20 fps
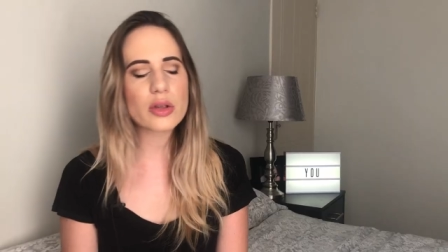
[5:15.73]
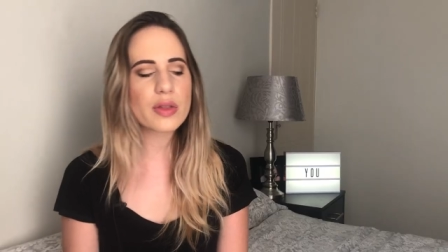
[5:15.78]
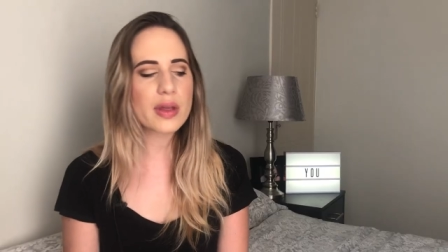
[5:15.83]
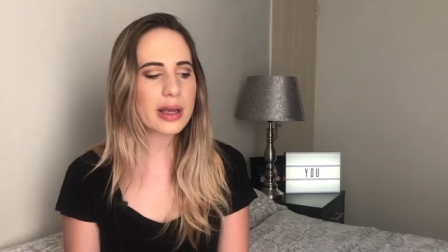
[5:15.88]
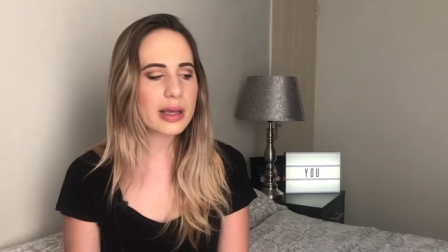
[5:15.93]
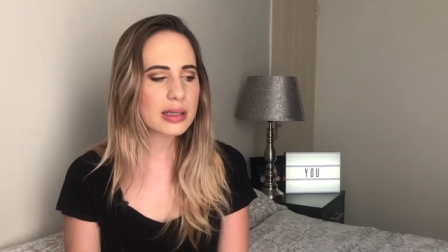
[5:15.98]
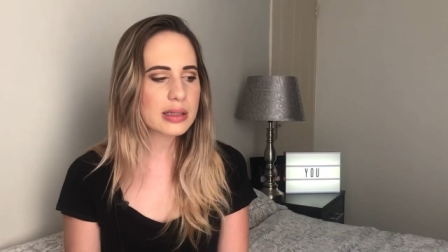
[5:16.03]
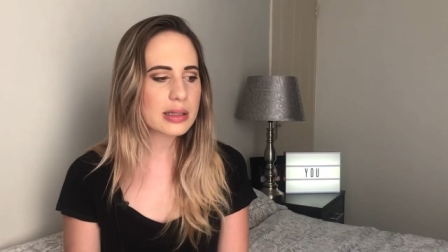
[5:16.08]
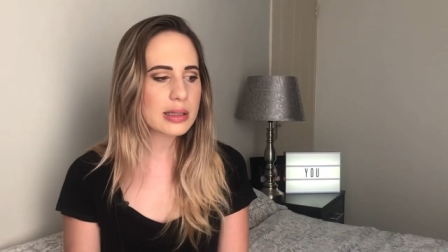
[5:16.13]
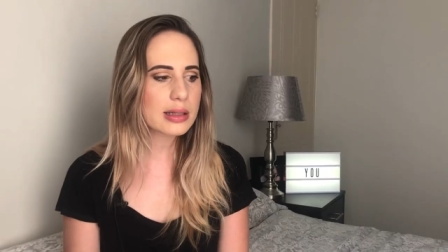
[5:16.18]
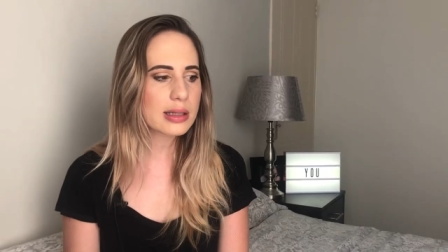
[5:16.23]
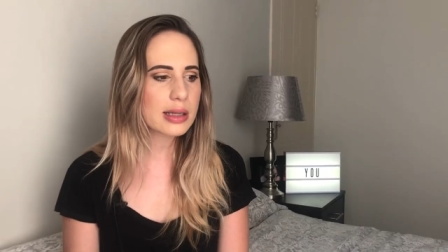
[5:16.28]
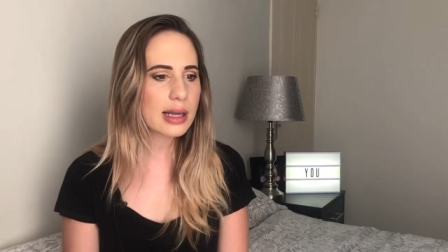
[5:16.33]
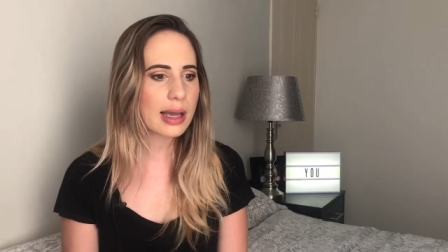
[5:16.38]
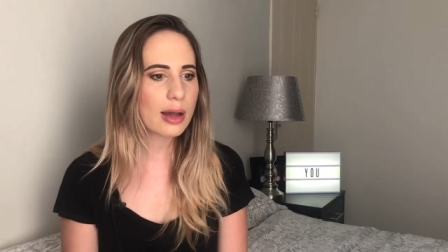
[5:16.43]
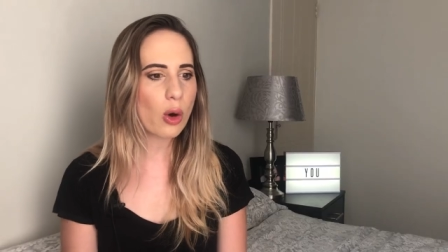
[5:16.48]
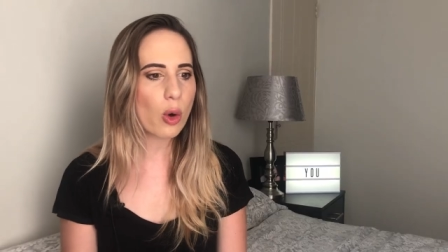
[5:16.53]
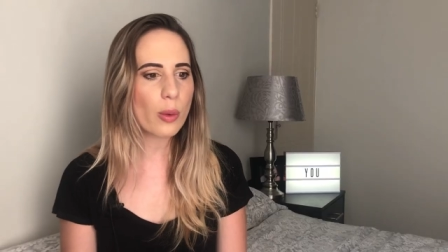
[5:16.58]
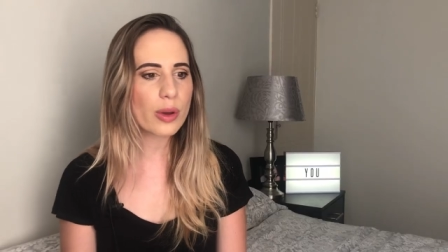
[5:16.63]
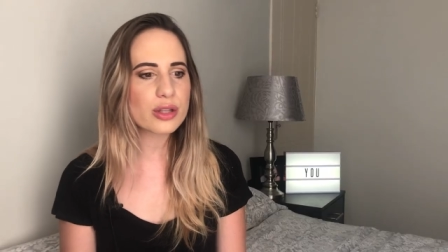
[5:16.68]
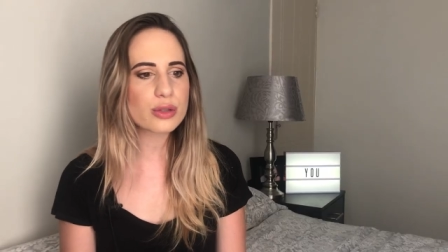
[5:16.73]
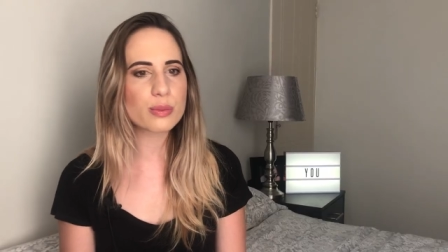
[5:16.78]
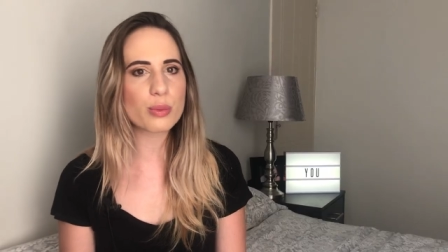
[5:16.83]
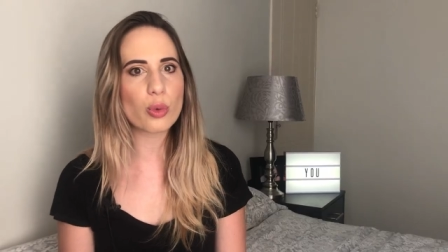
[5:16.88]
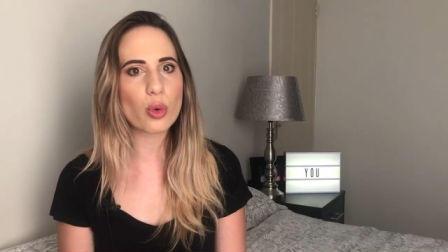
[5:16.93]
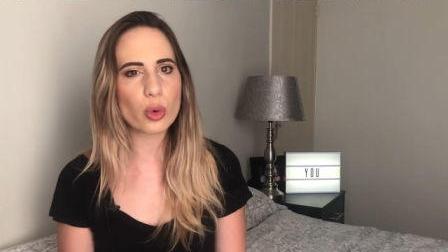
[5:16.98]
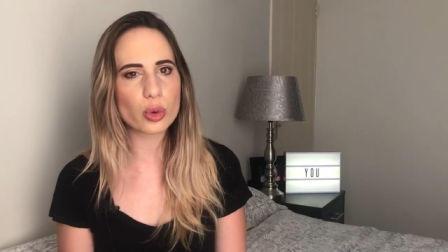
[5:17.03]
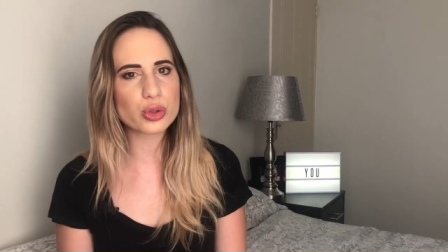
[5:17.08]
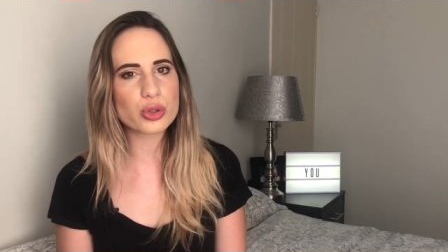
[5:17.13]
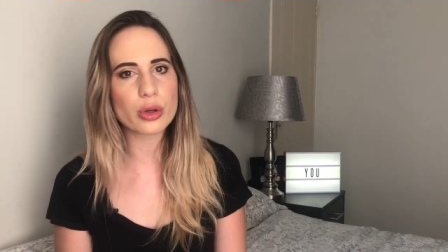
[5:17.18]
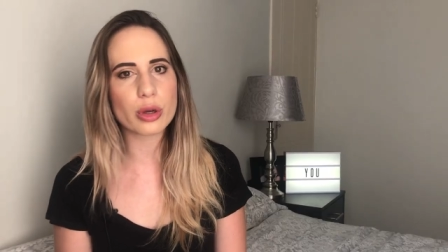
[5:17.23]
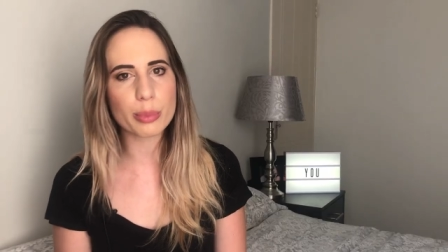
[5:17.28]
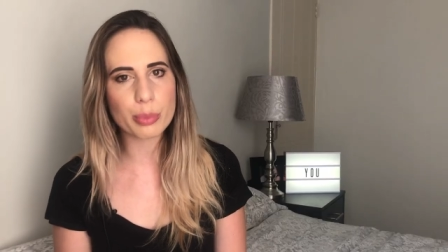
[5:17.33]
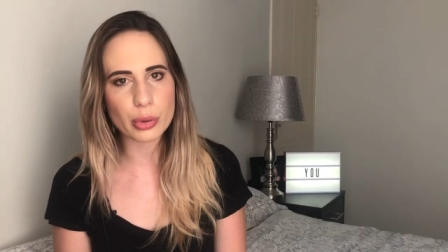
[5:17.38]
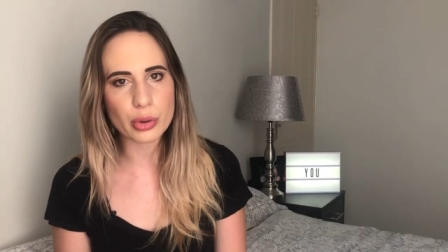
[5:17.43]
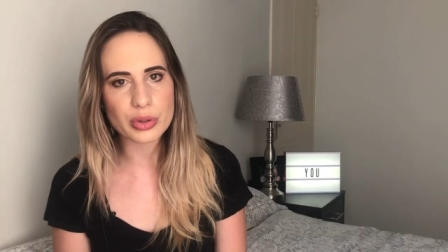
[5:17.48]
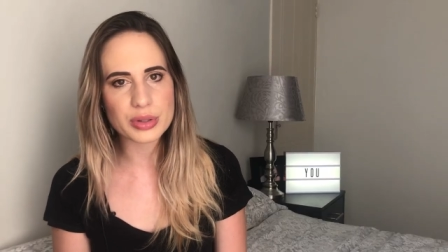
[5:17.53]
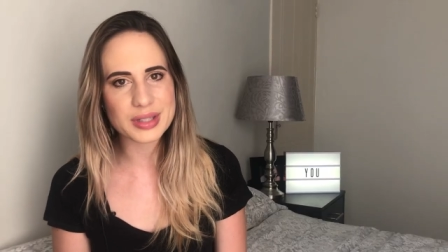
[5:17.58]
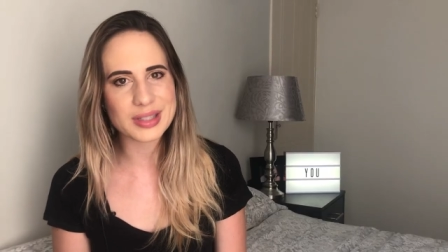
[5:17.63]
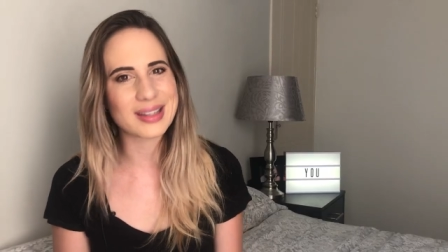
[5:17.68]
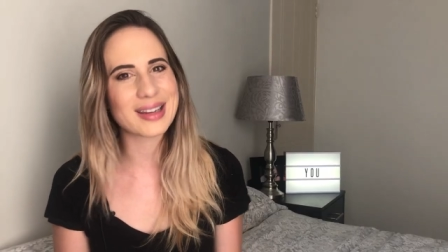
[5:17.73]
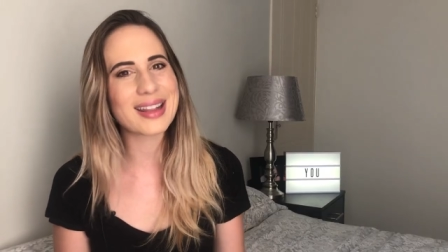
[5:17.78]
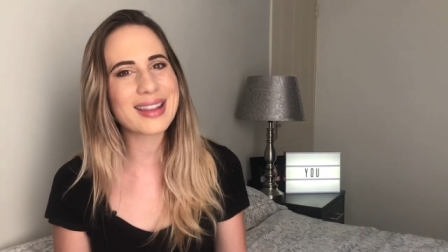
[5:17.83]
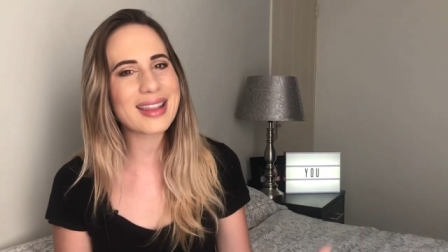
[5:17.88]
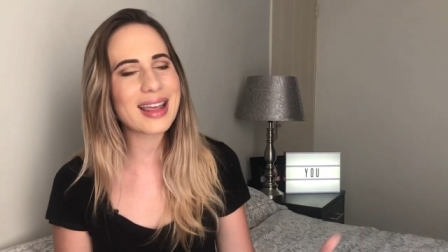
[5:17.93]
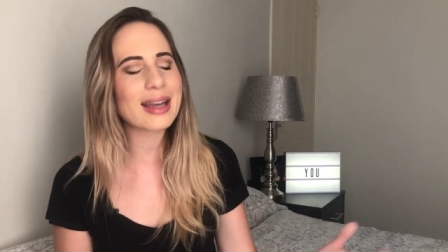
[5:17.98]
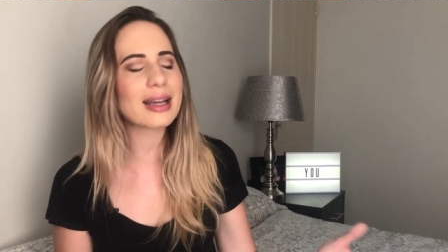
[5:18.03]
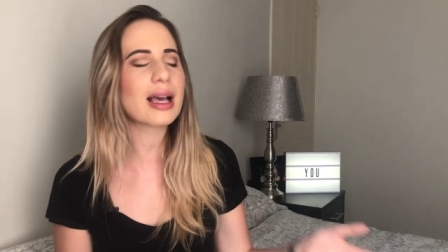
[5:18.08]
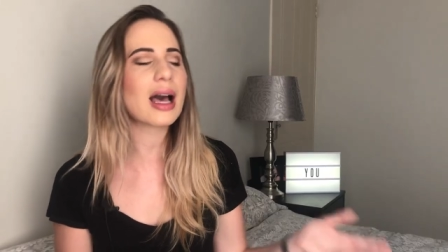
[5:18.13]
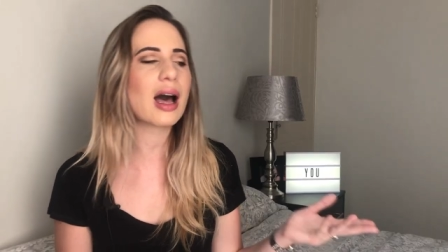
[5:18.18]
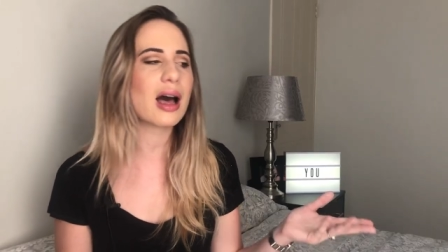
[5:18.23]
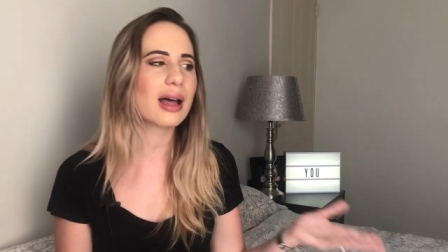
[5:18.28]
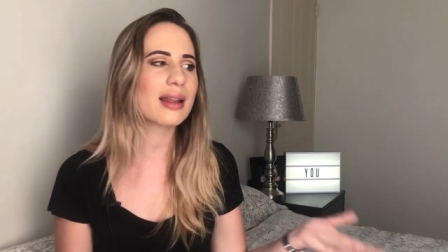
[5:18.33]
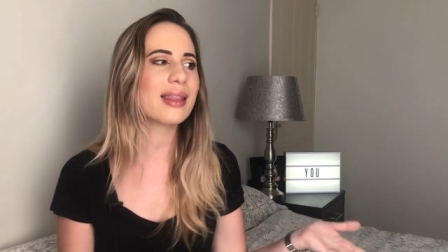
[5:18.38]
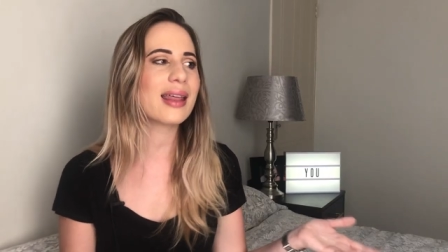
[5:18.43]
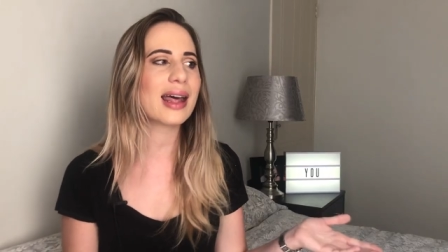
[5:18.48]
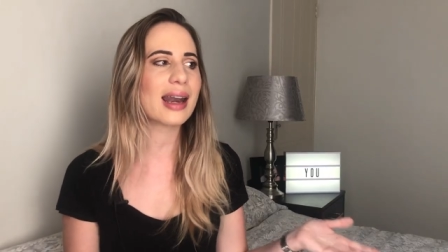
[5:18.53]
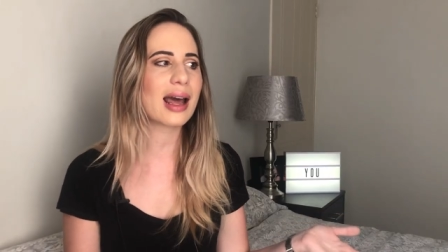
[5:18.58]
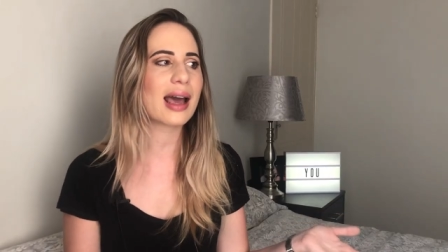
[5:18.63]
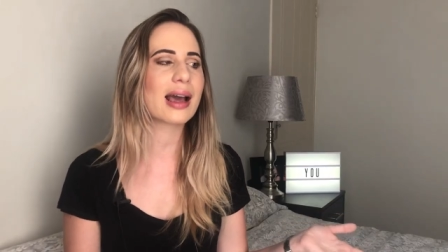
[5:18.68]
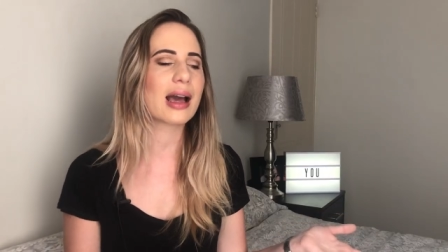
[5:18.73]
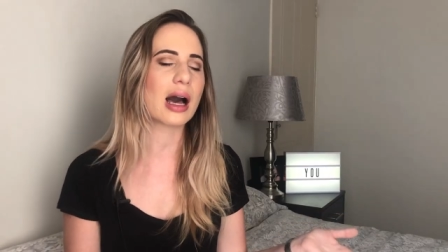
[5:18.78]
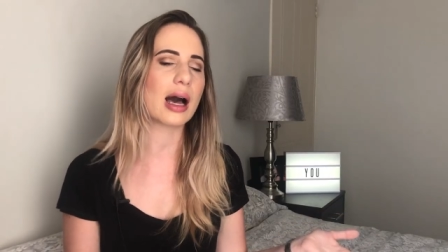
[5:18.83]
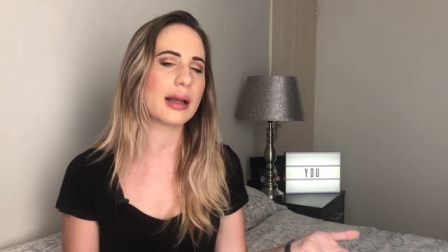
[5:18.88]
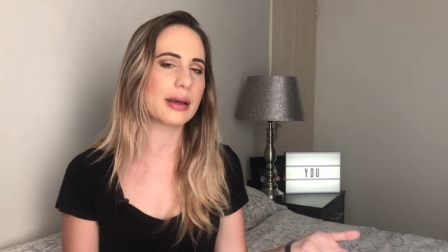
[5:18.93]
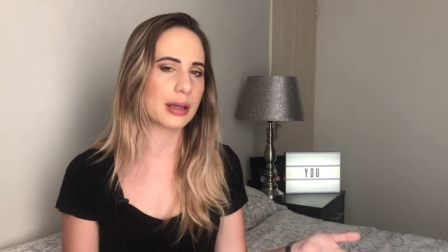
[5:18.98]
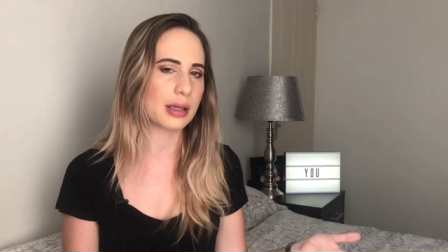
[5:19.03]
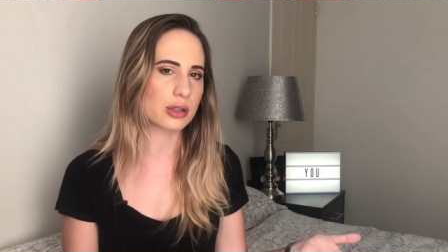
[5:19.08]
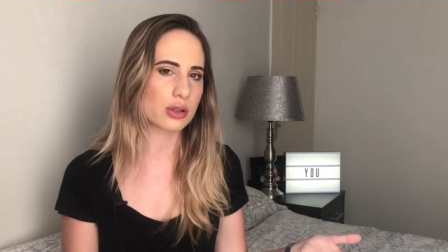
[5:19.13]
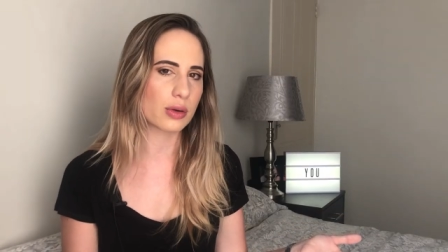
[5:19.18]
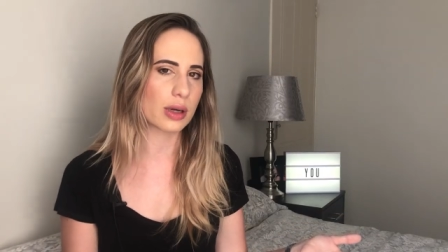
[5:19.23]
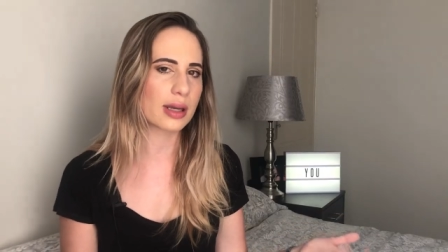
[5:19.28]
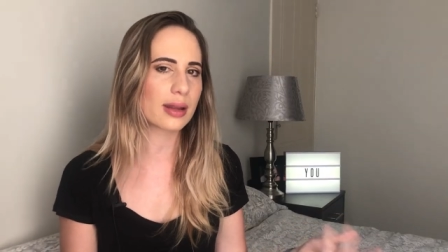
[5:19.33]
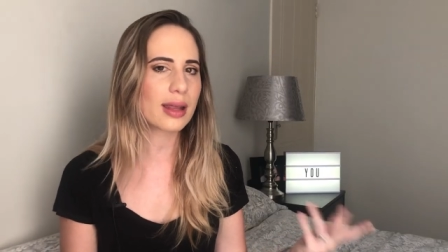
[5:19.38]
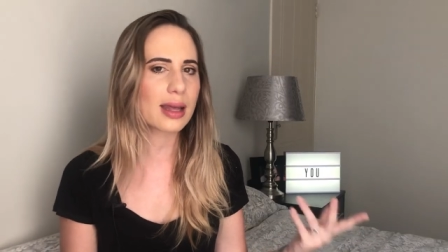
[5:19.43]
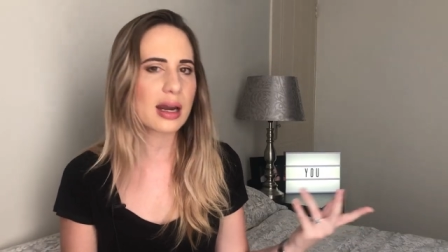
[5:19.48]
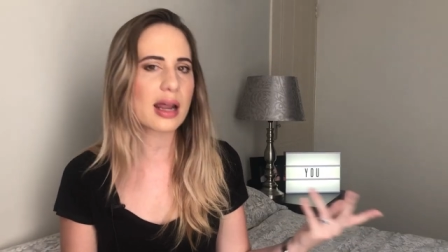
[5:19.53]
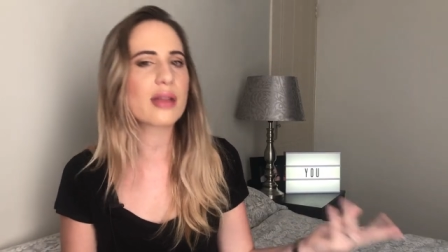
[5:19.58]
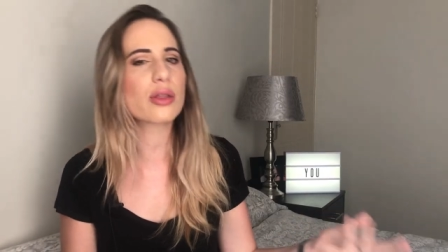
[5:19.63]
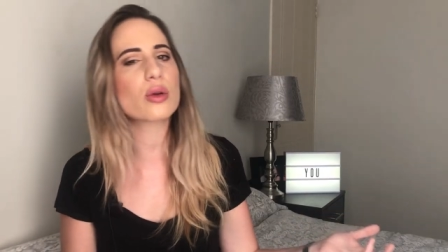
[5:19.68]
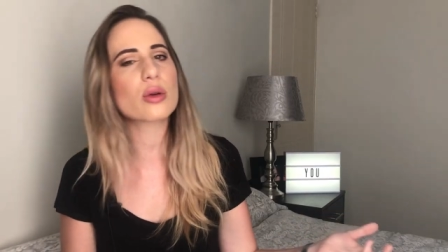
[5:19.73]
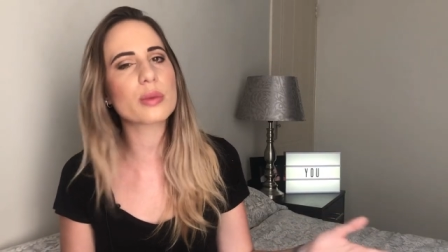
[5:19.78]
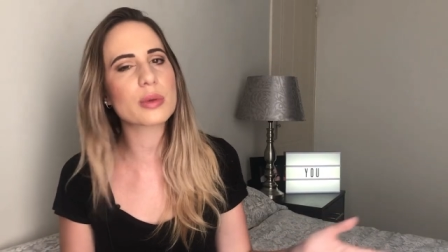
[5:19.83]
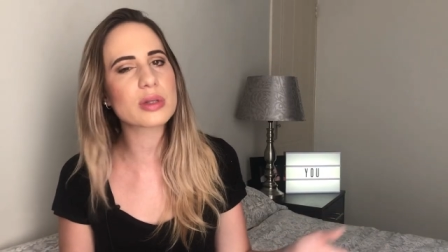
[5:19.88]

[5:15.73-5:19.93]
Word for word: there's like always more to a person and that, that I kind of enjoyed. That I thought